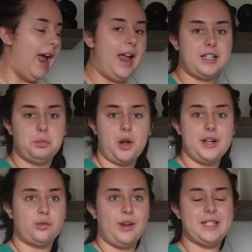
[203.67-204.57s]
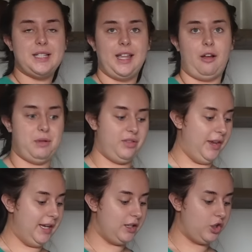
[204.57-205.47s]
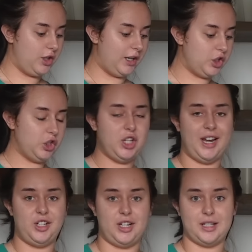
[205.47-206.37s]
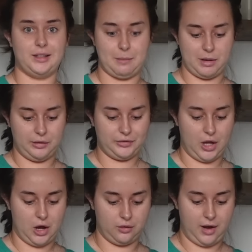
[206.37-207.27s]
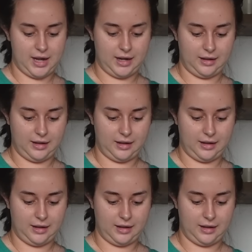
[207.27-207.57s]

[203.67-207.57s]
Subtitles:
And to be honest, recently I've been thinking, should I just change it to laminate flooring?